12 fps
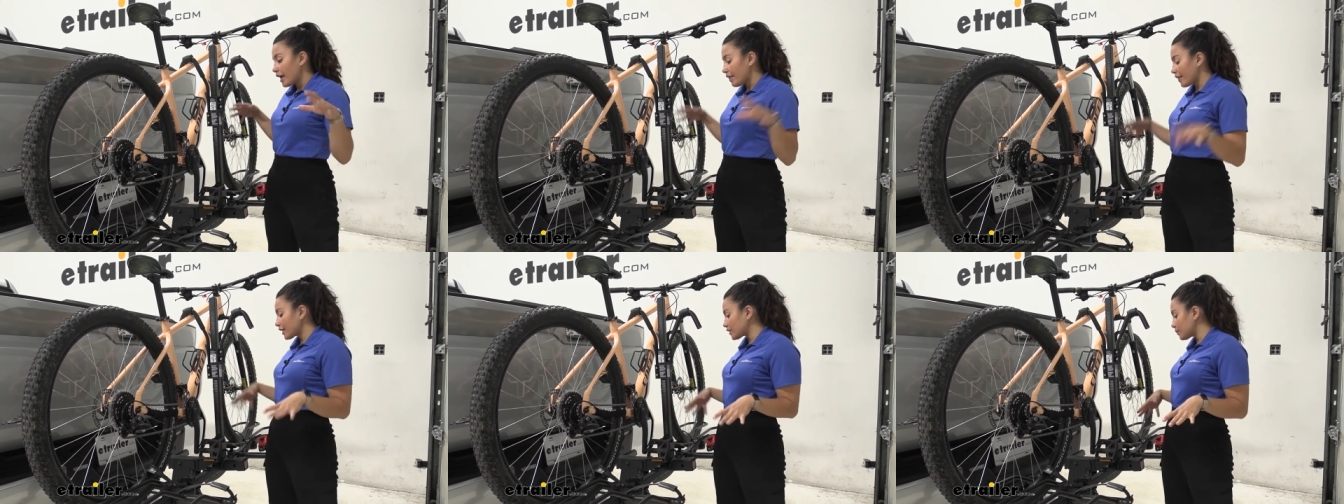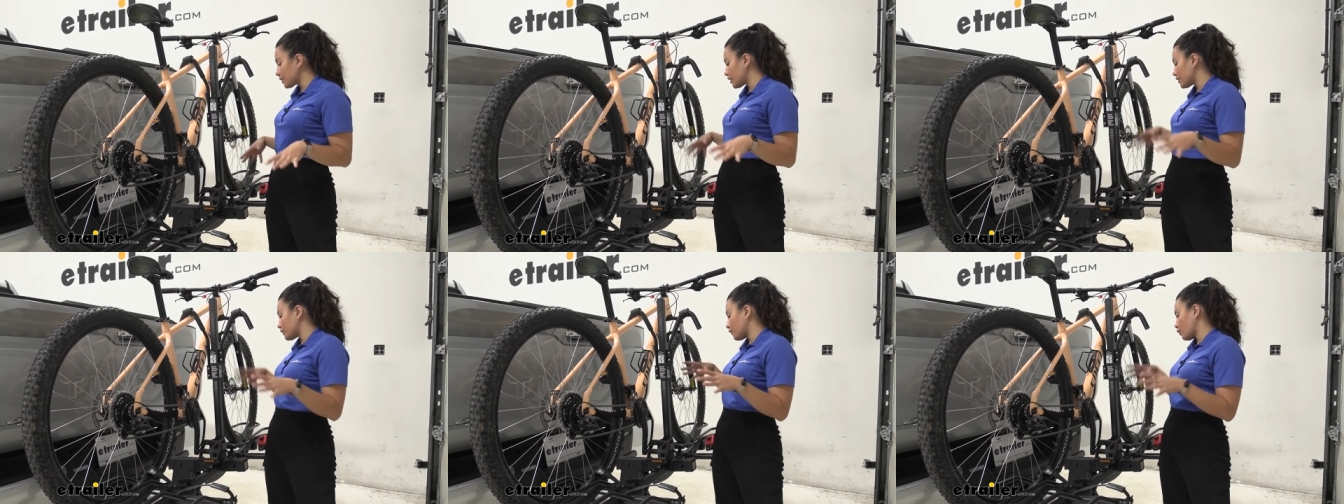And that's
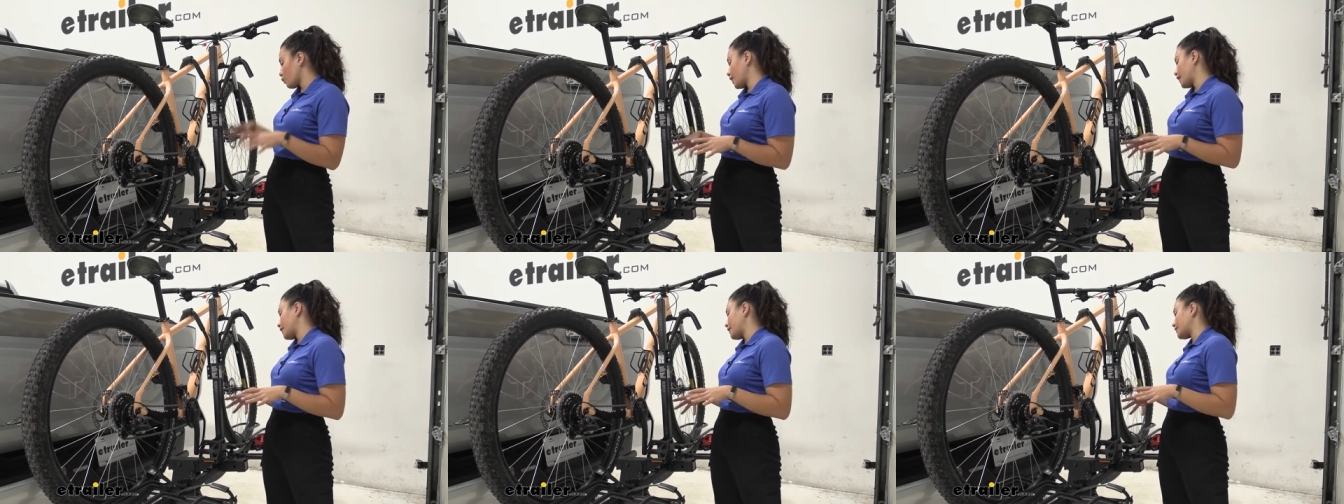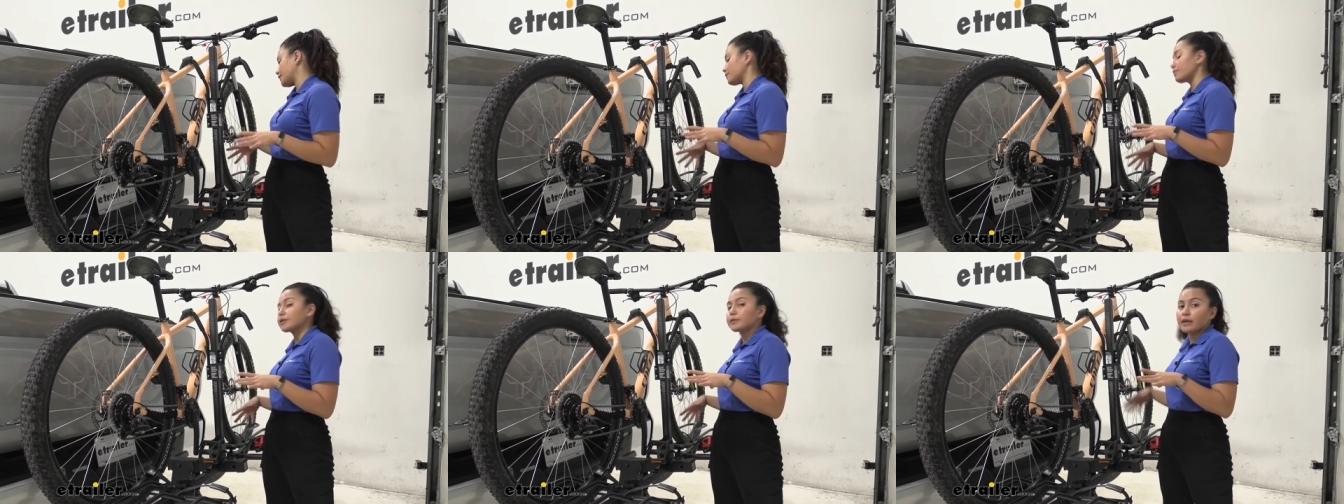because of the way this is
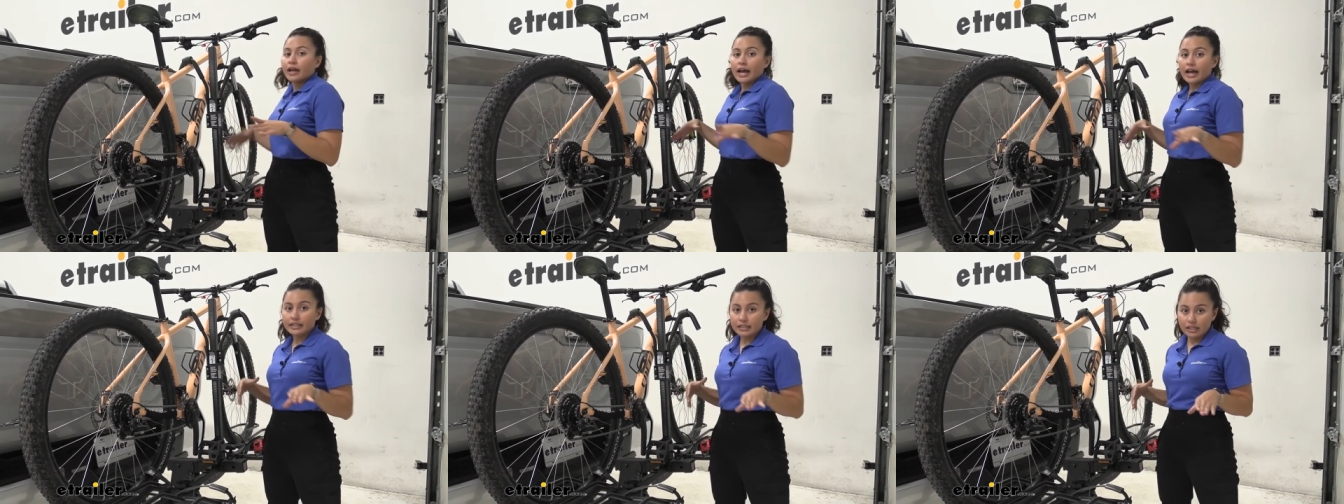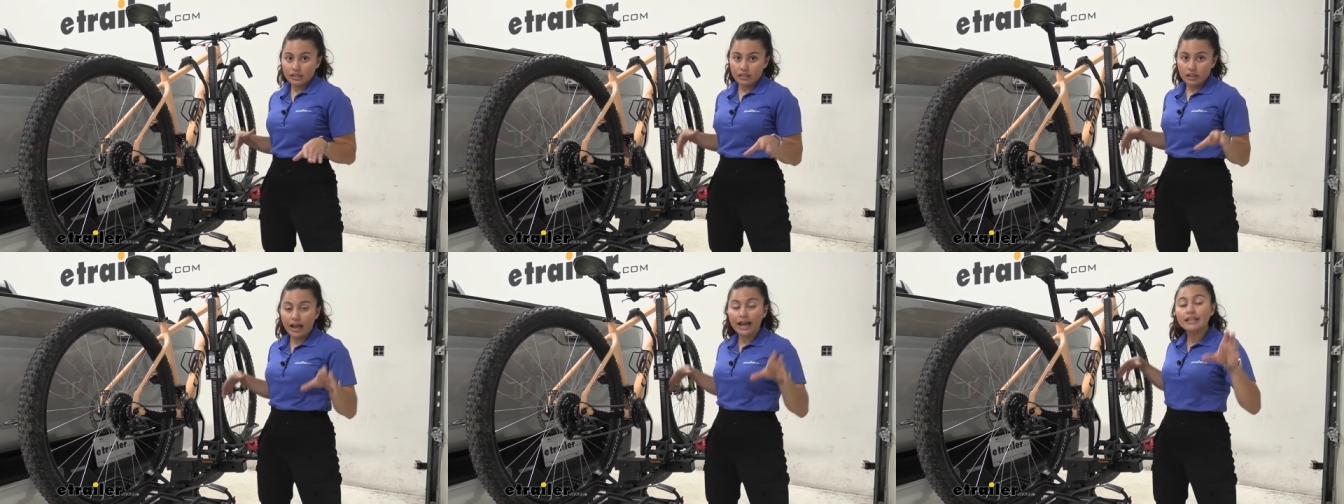built as,
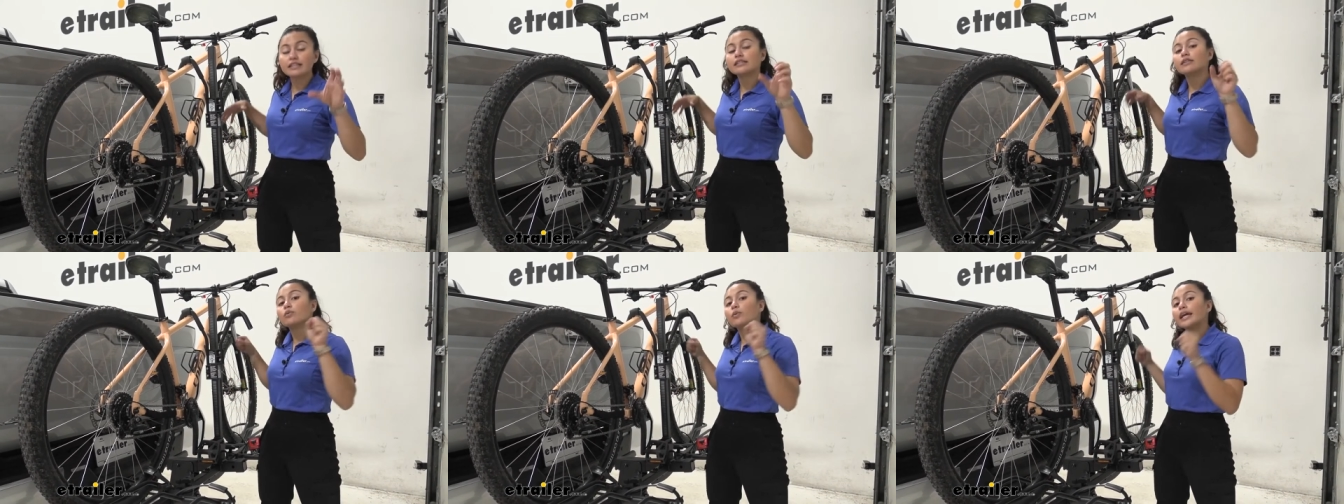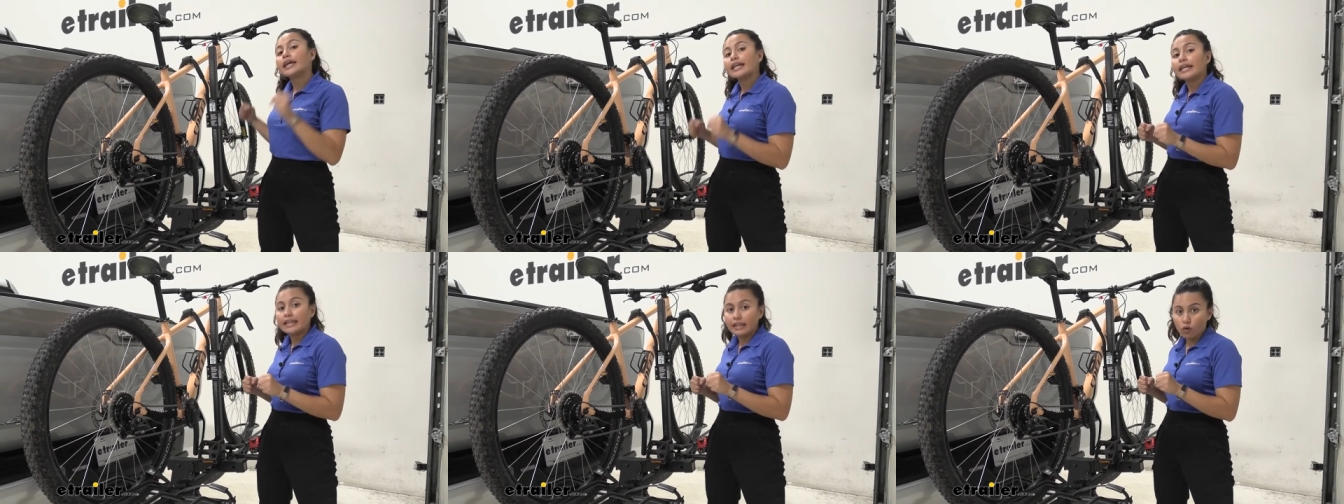as, as the way
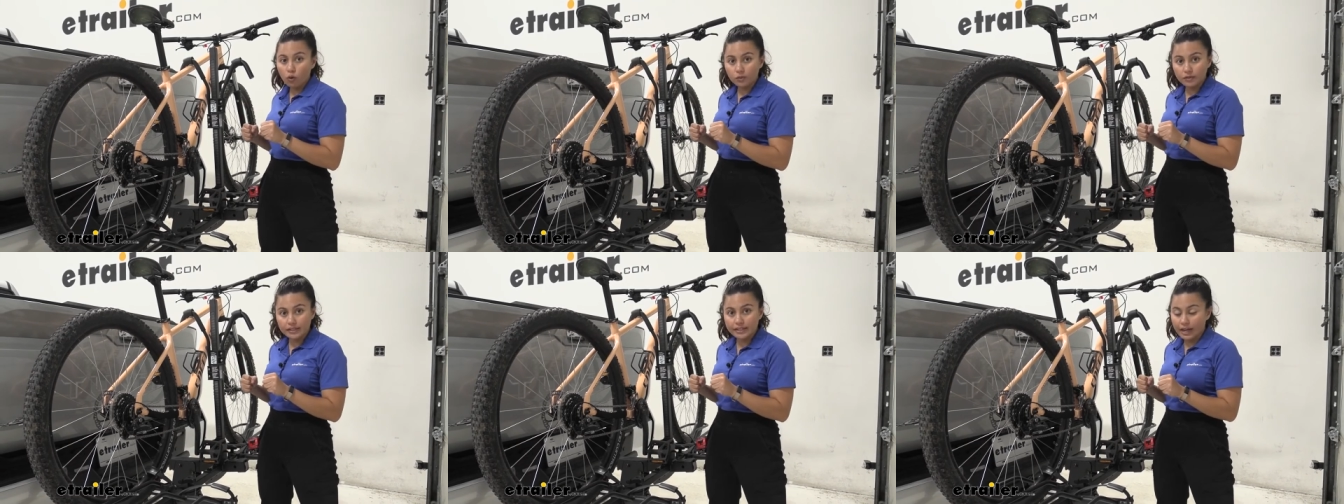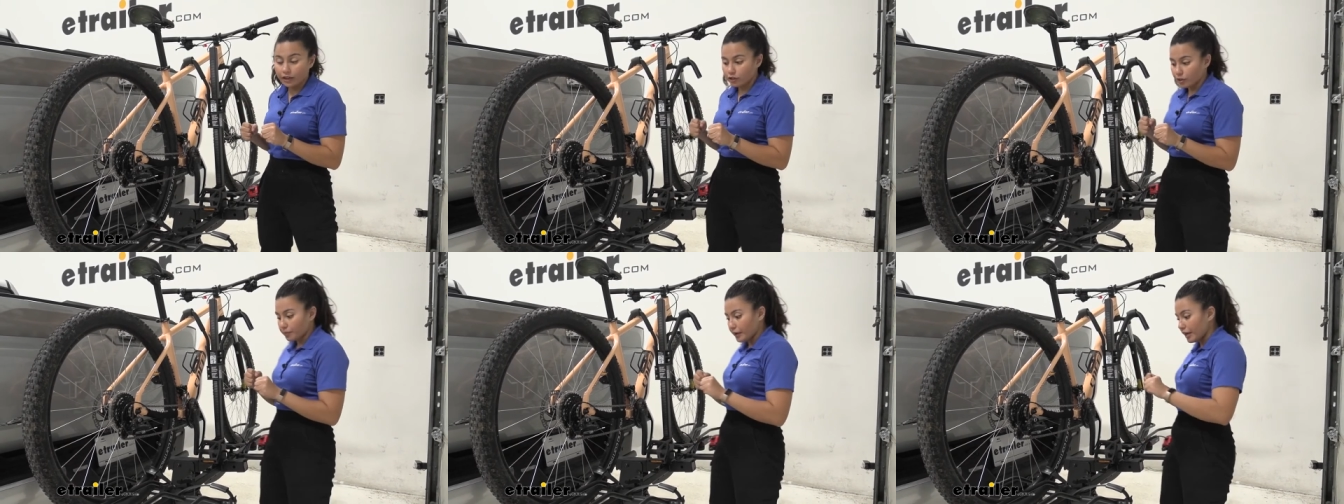it holds down
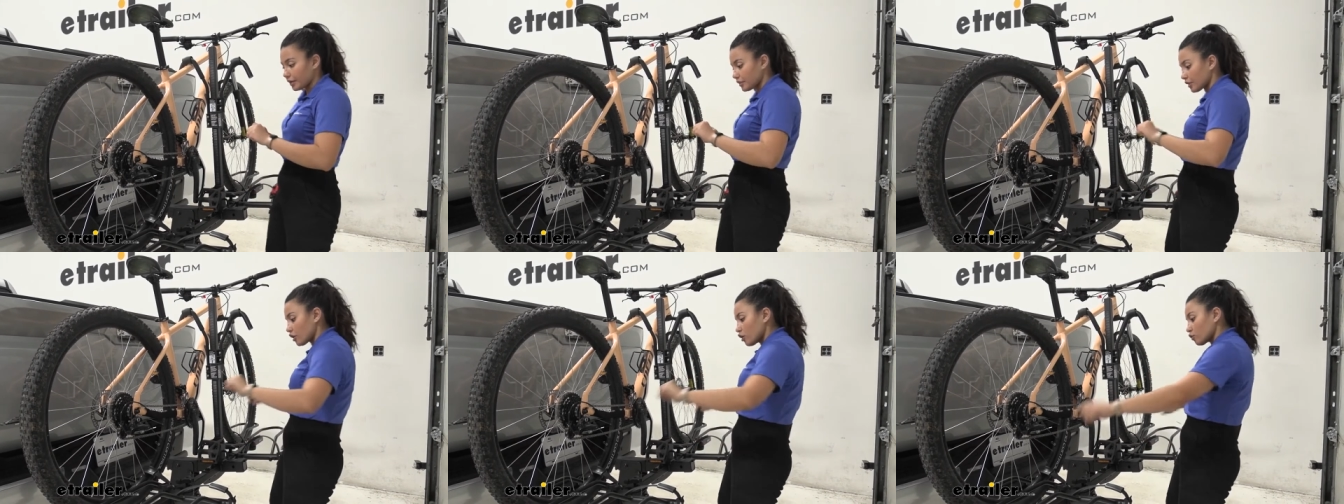your bikes.